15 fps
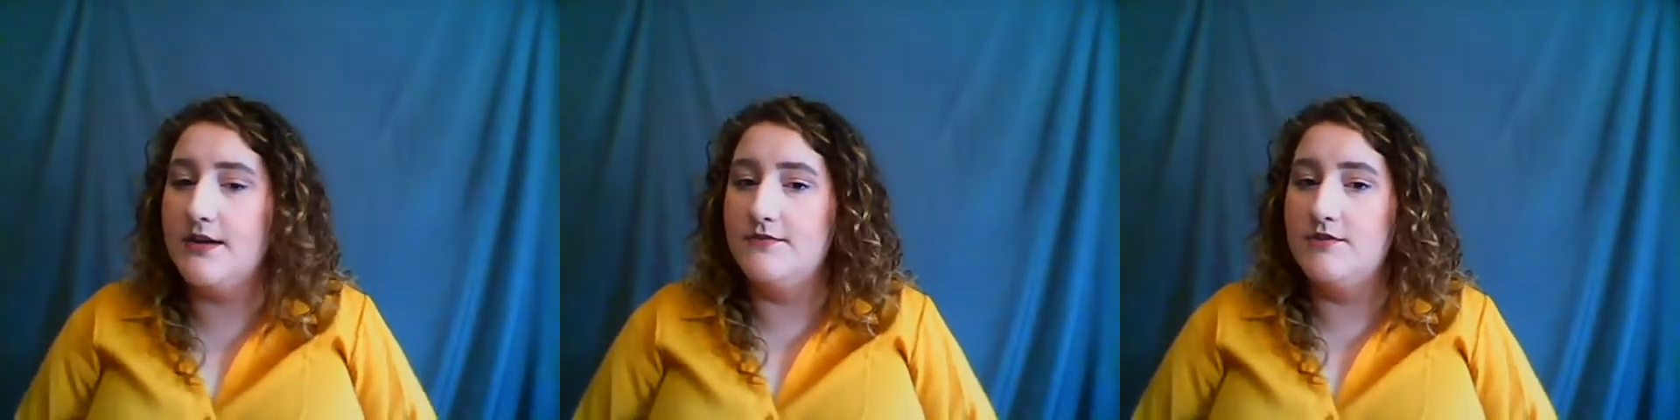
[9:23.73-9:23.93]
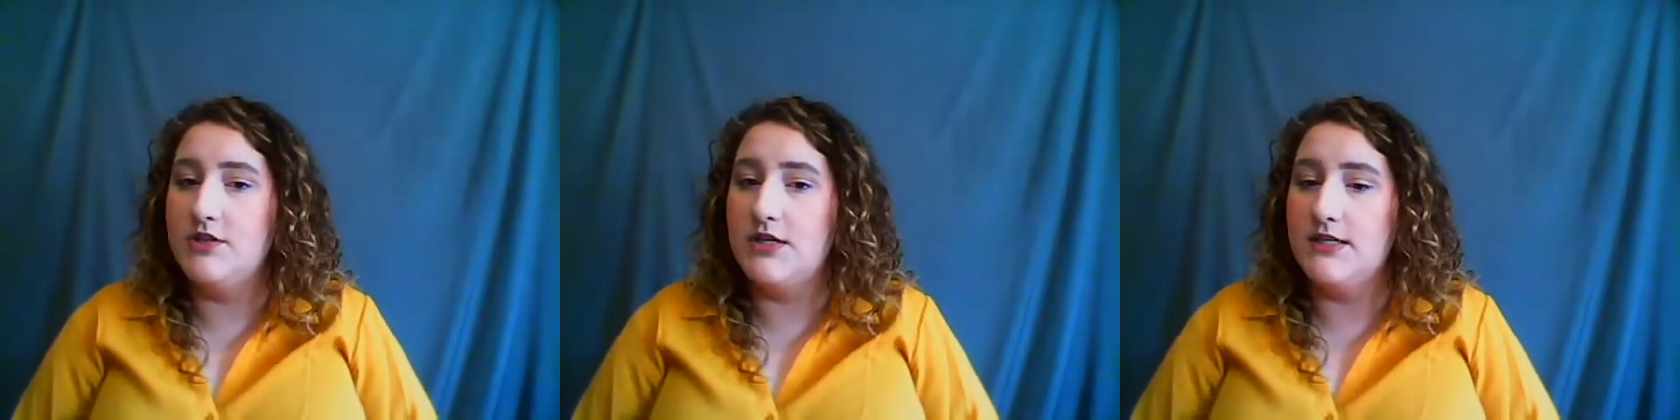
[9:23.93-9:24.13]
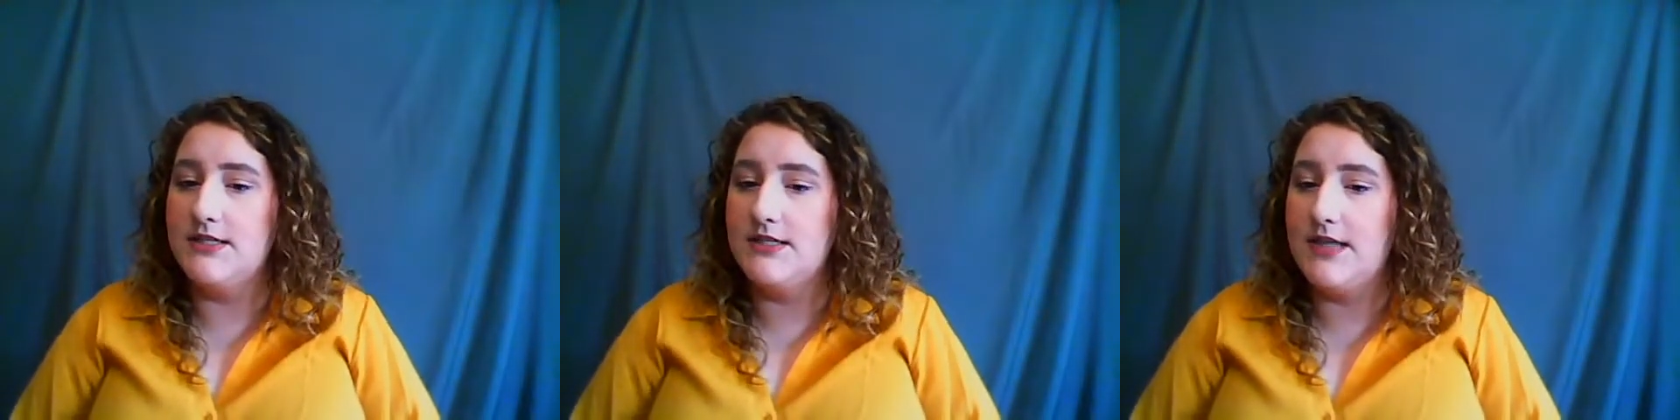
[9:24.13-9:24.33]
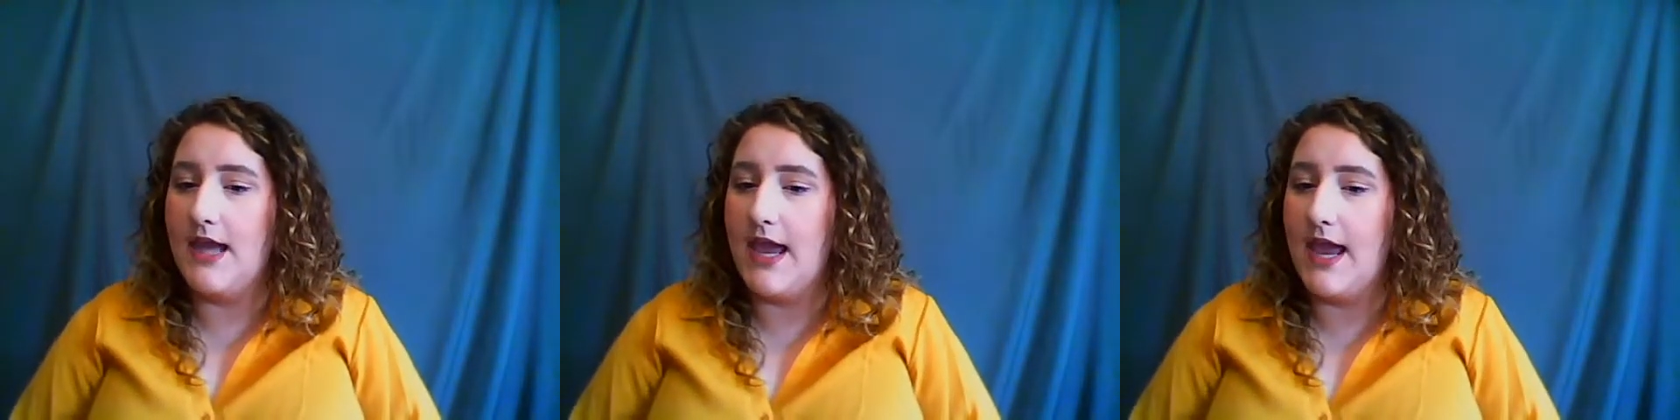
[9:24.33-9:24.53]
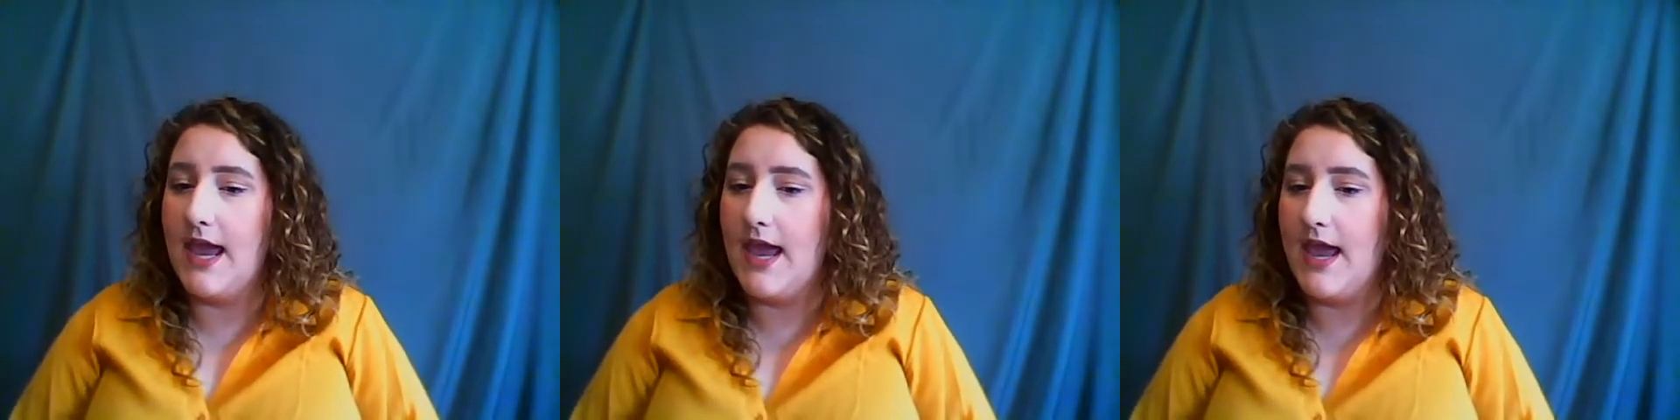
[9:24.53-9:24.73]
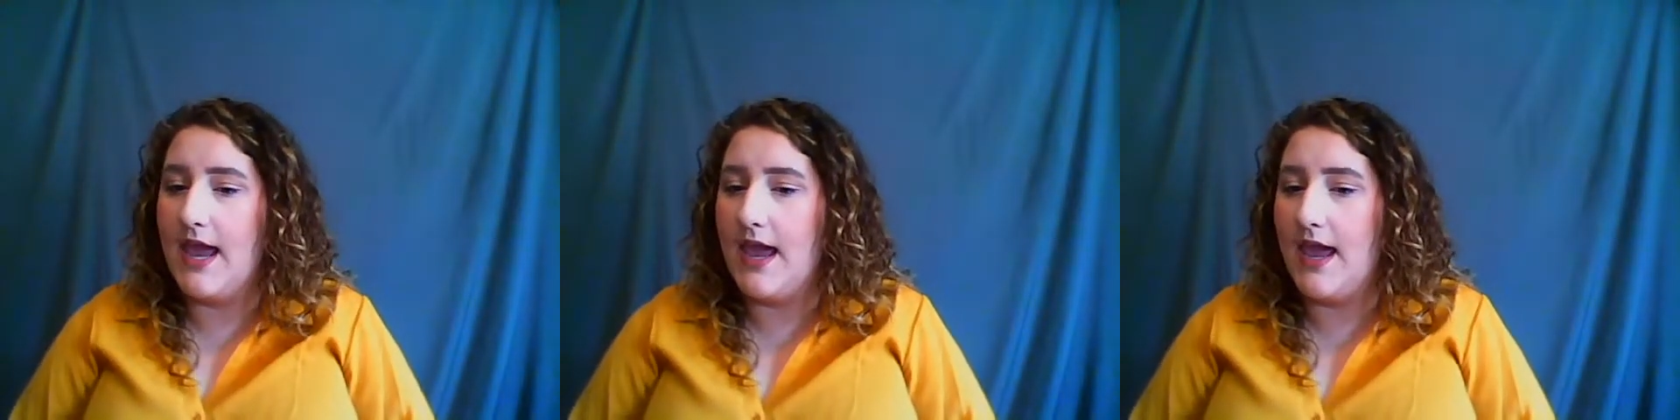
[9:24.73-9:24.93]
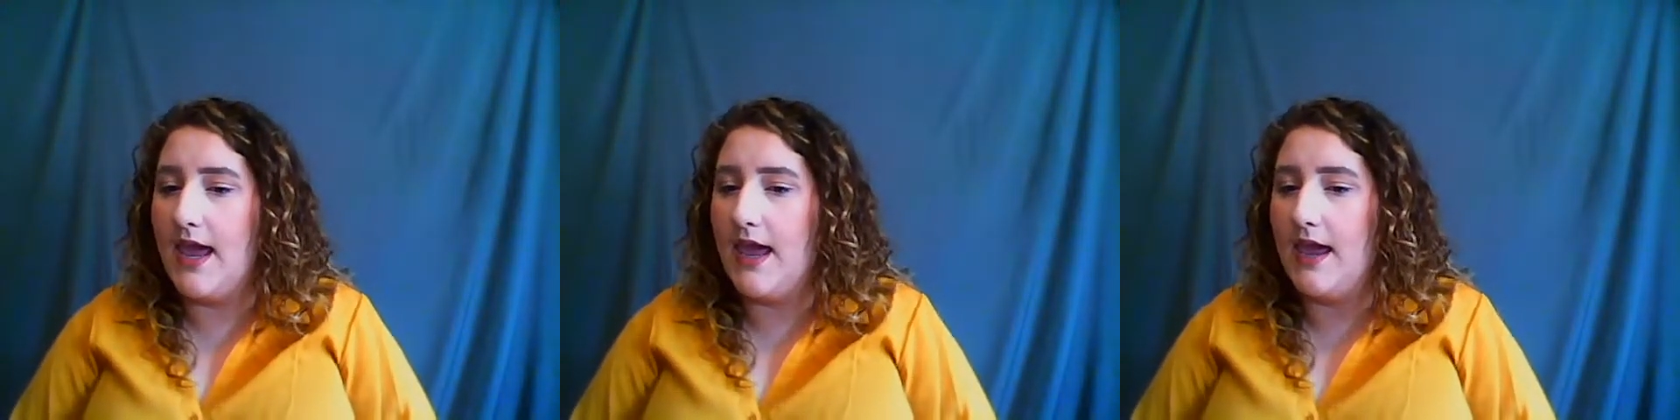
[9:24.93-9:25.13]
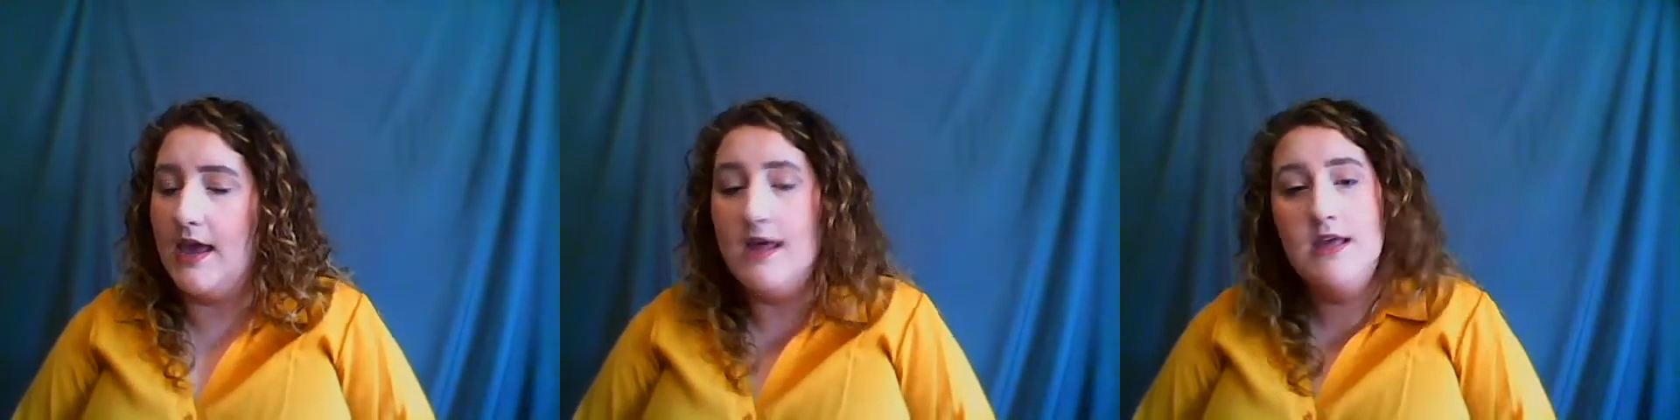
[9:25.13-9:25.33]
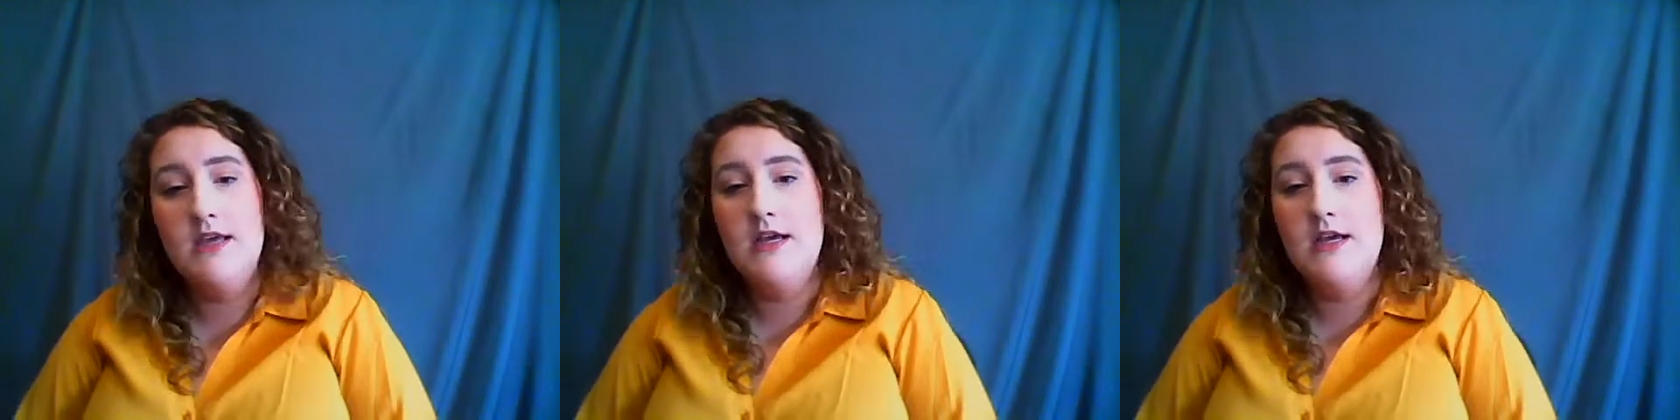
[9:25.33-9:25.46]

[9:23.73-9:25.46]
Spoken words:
of just a